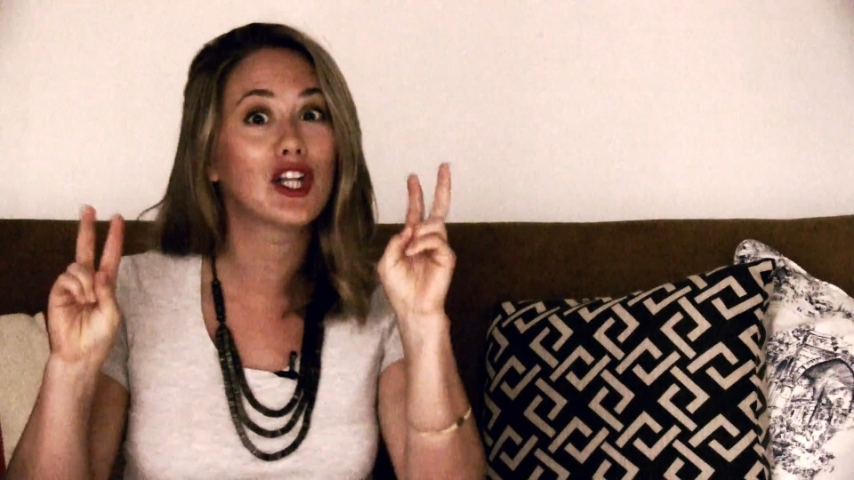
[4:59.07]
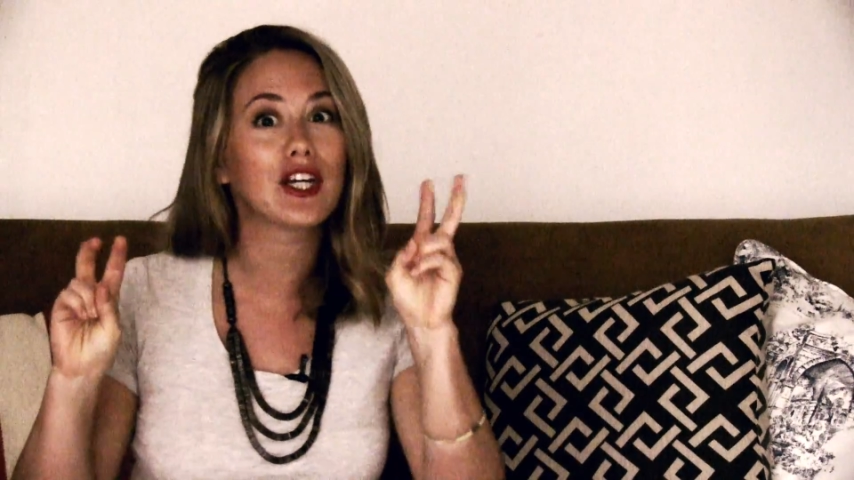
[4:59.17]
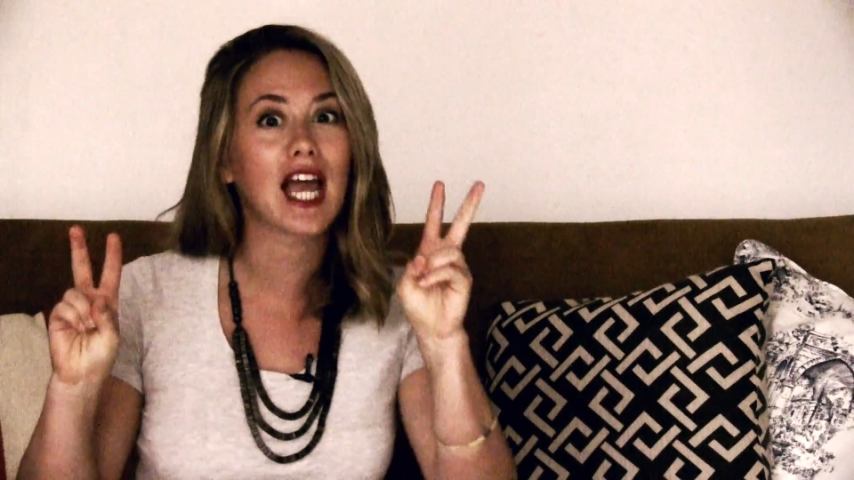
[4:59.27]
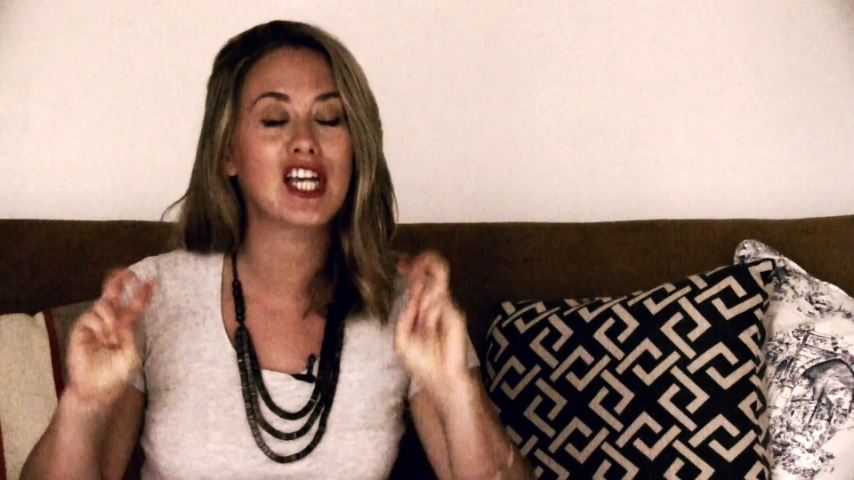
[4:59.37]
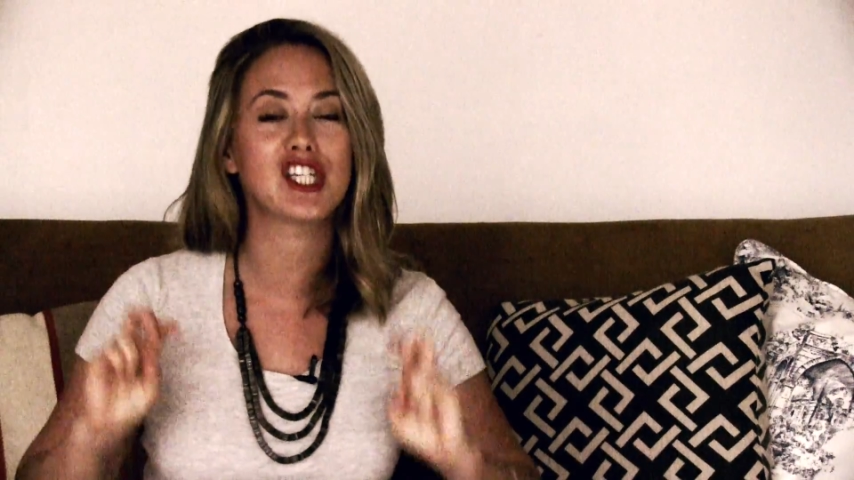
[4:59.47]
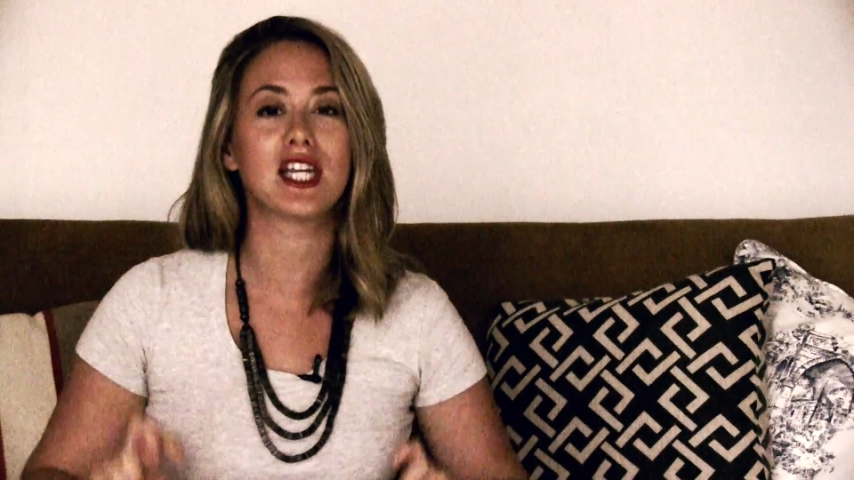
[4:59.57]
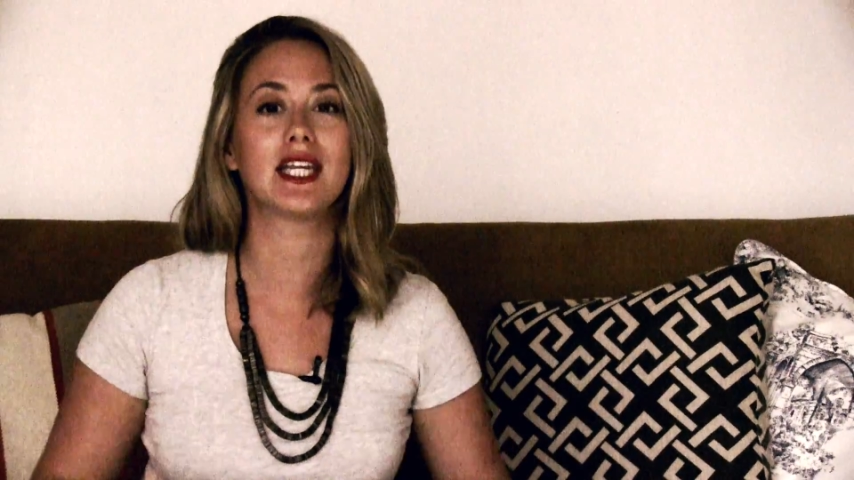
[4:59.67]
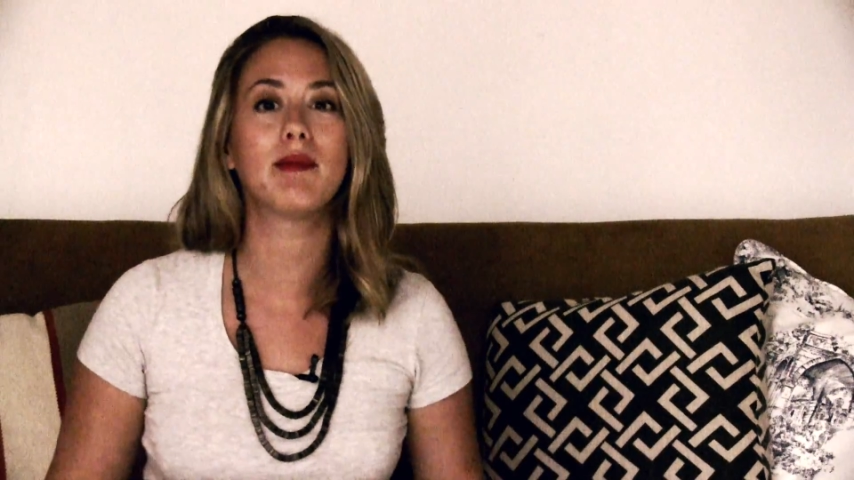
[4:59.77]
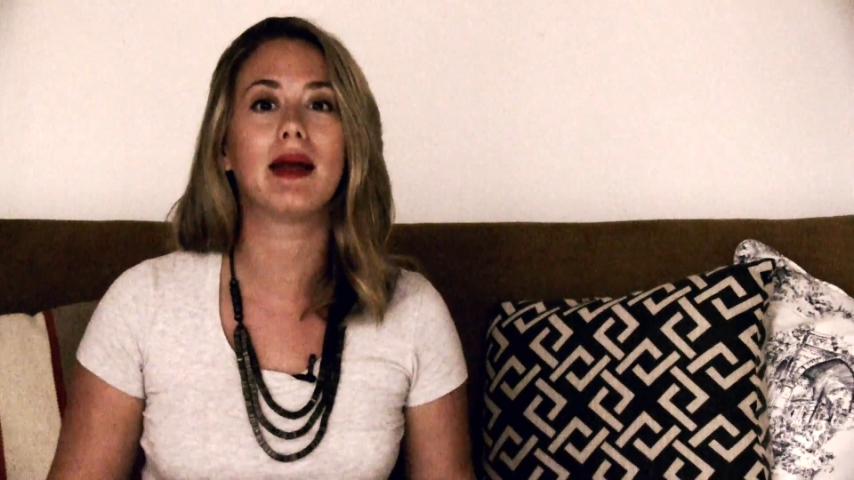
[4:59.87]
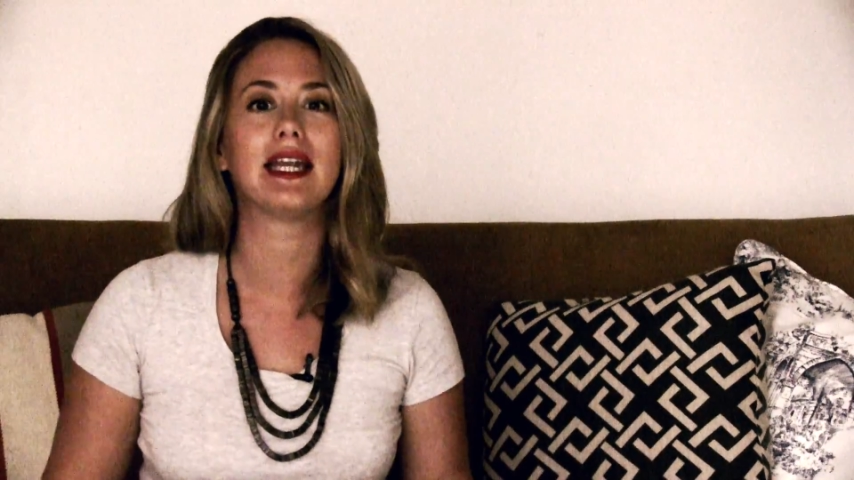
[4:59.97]
location
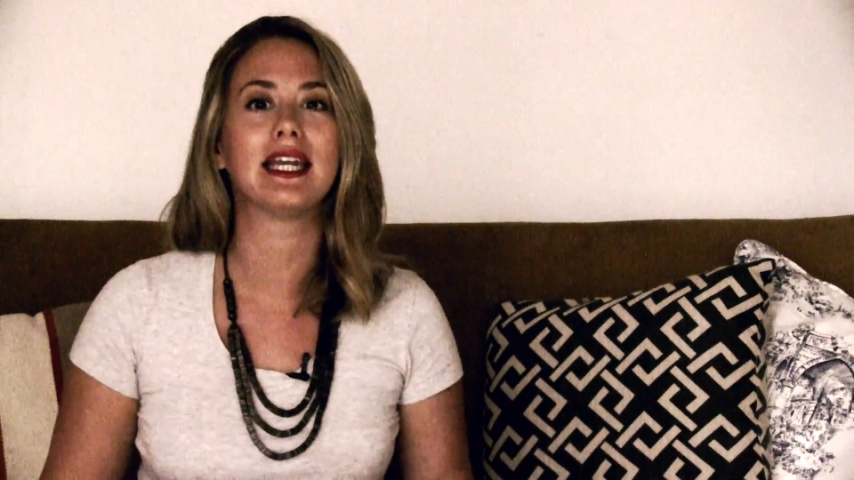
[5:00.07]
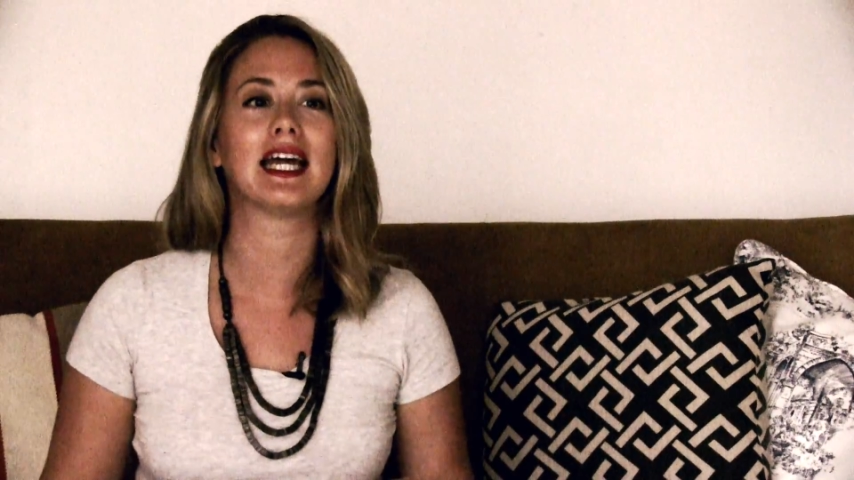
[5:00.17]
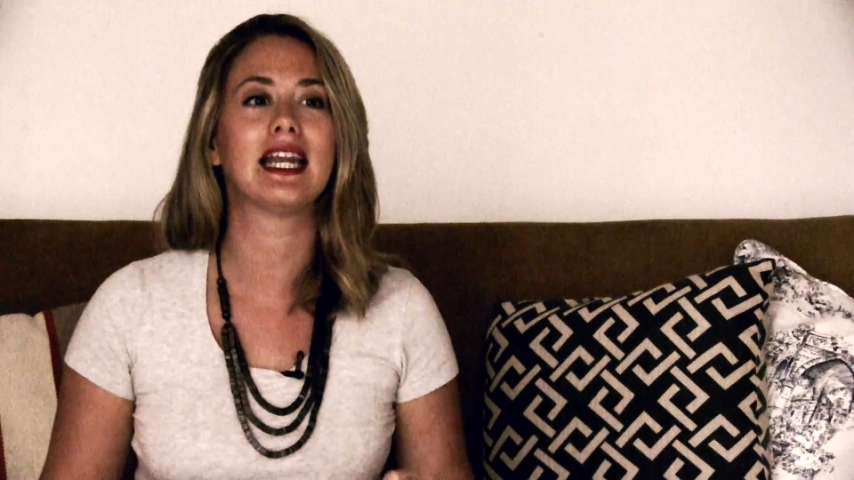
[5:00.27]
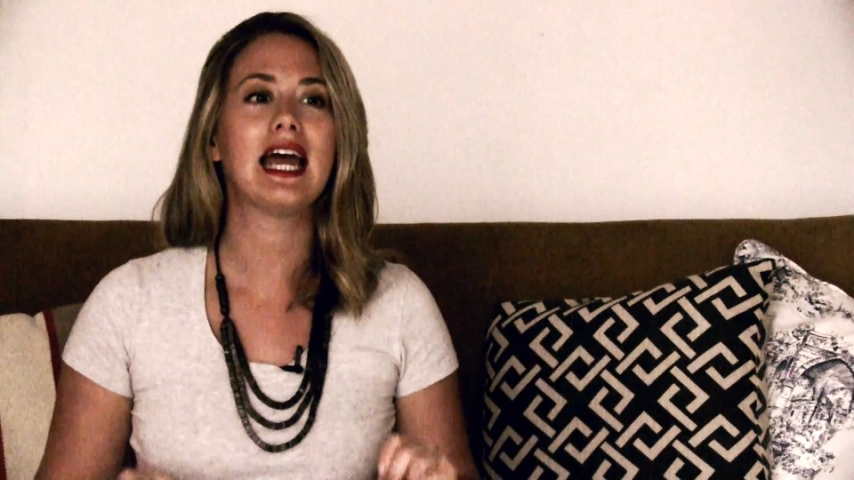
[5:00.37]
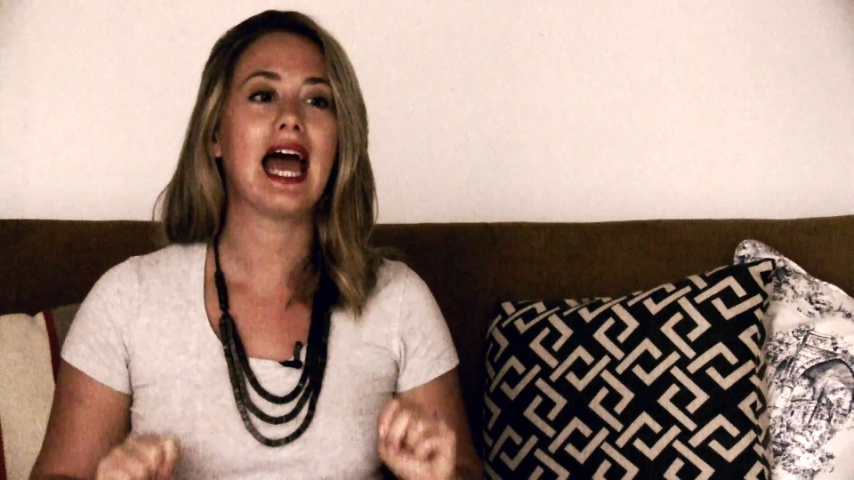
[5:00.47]
independent,